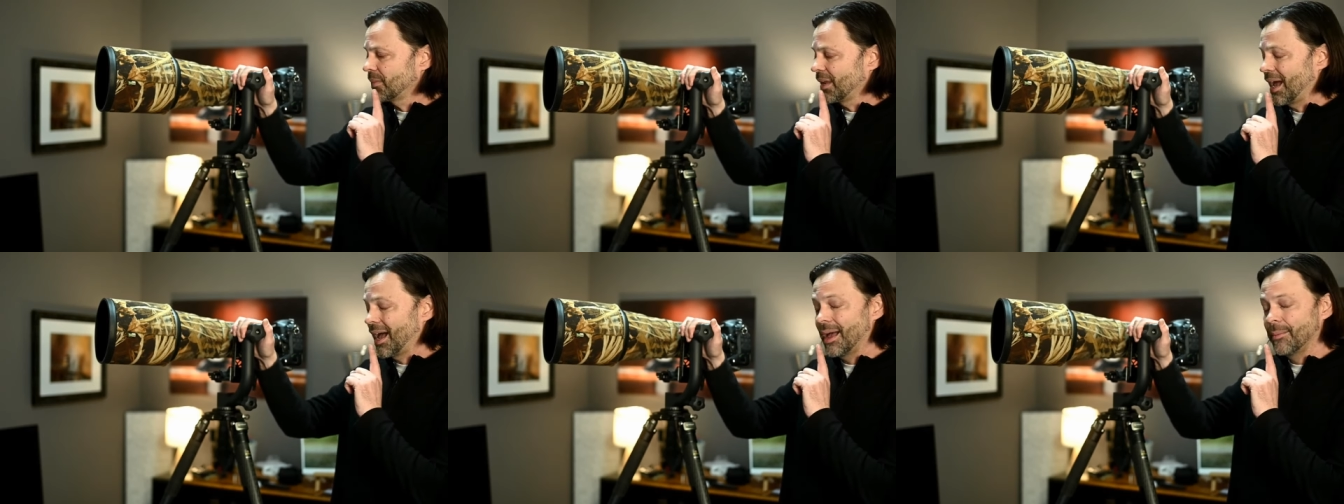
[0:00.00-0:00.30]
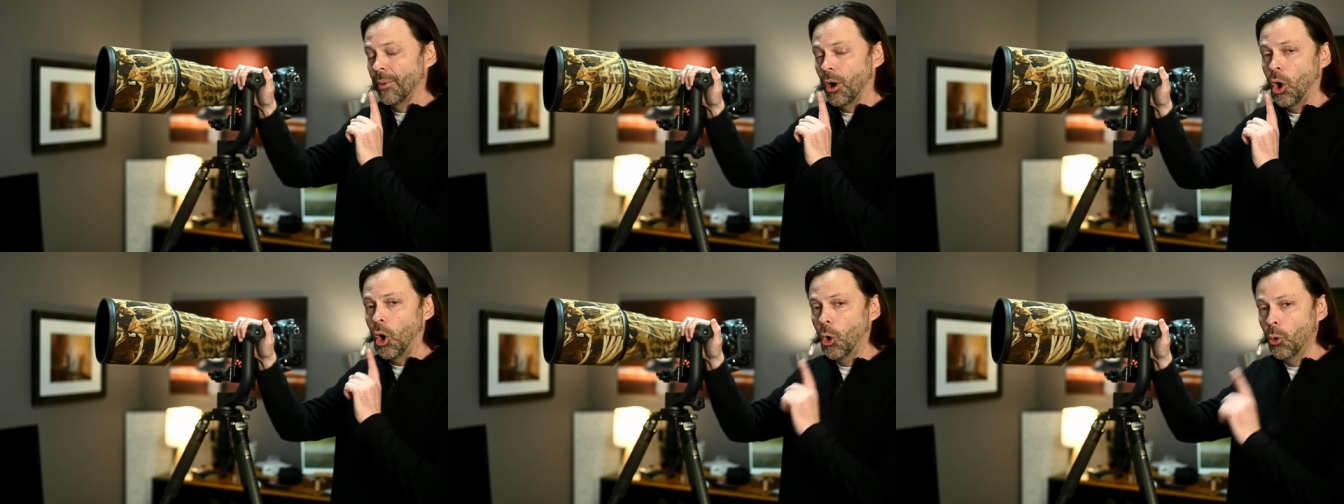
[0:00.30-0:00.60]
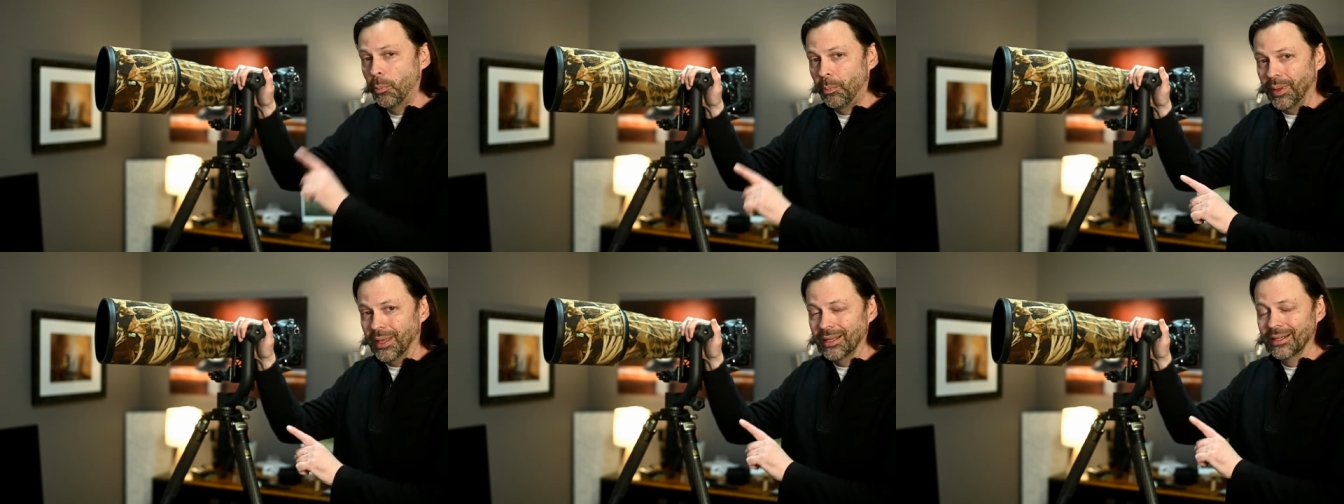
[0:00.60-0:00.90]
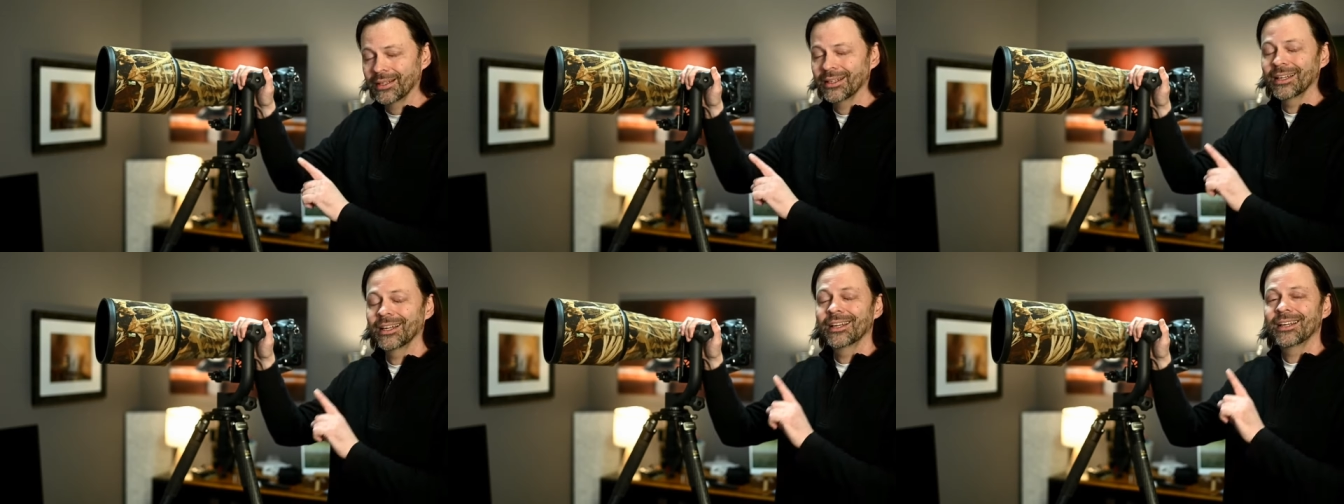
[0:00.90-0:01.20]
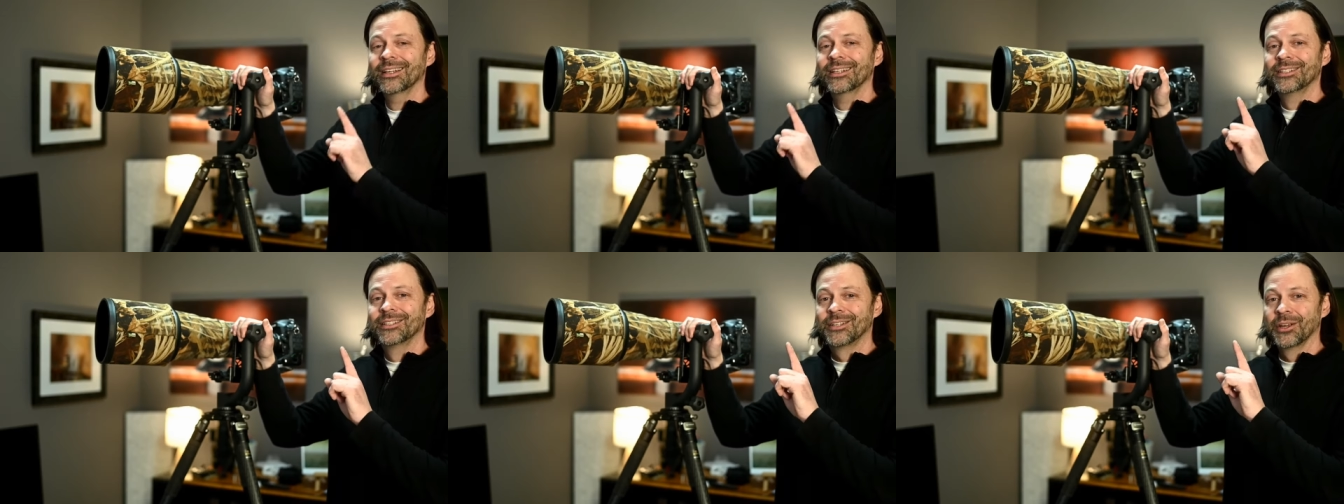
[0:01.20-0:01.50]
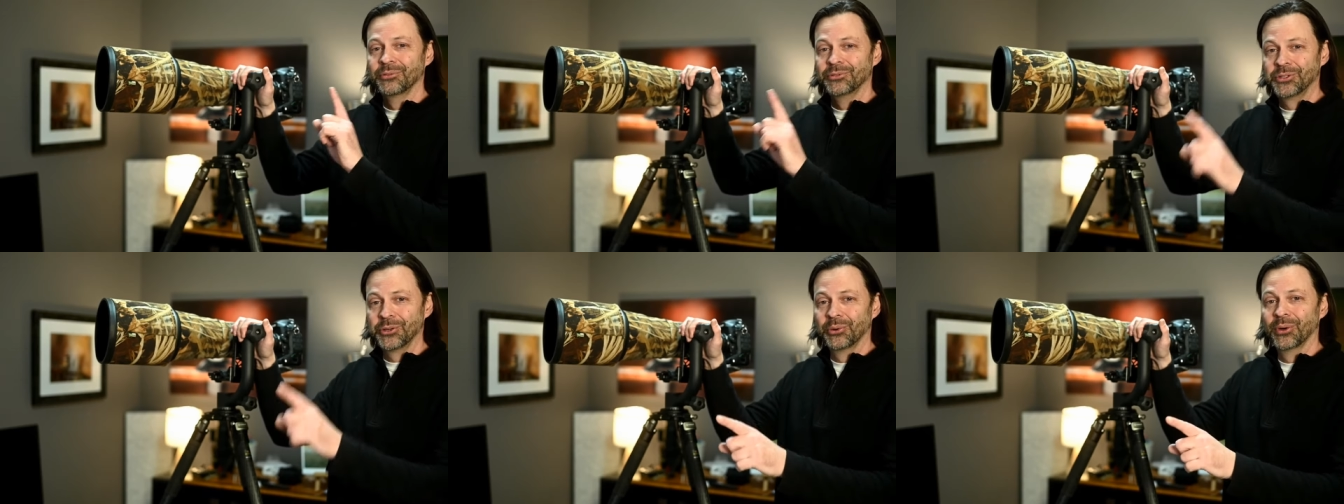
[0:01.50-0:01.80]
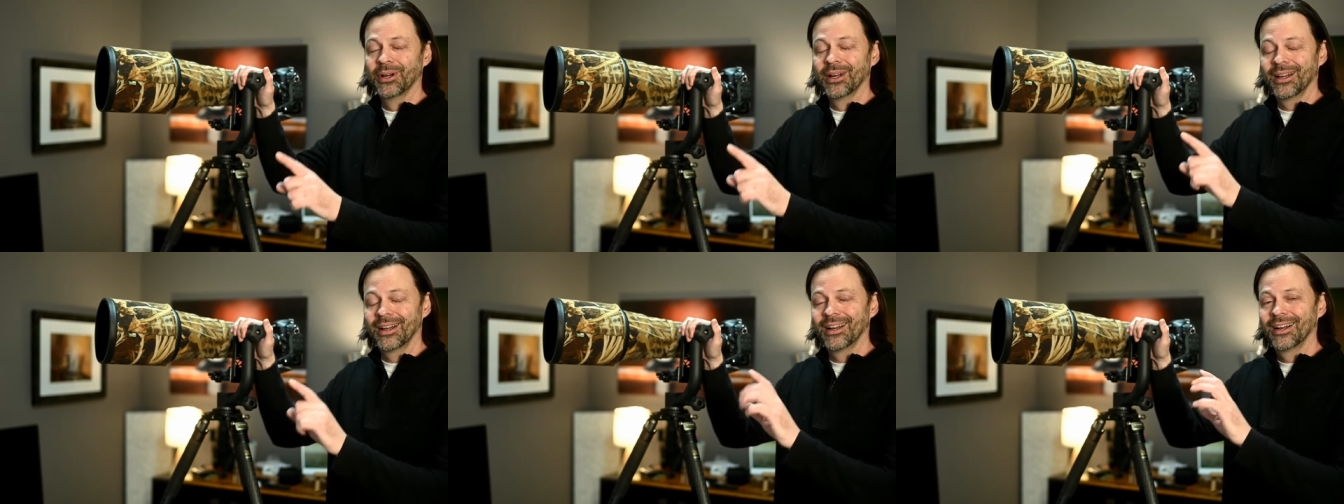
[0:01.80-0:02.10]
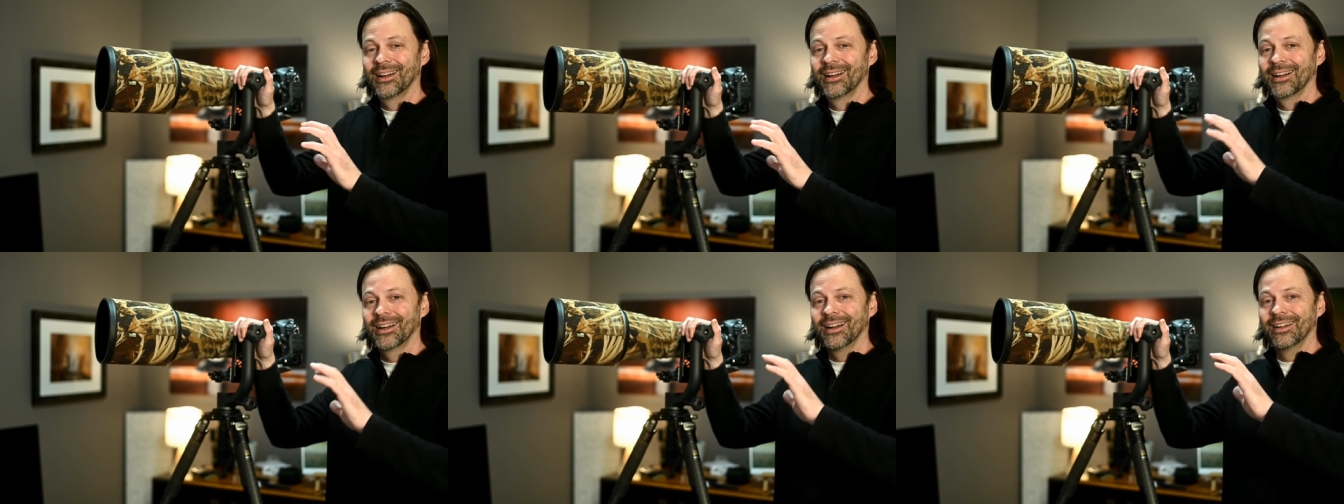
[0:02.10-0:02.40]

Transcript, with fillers: I'm hoping to do a, a,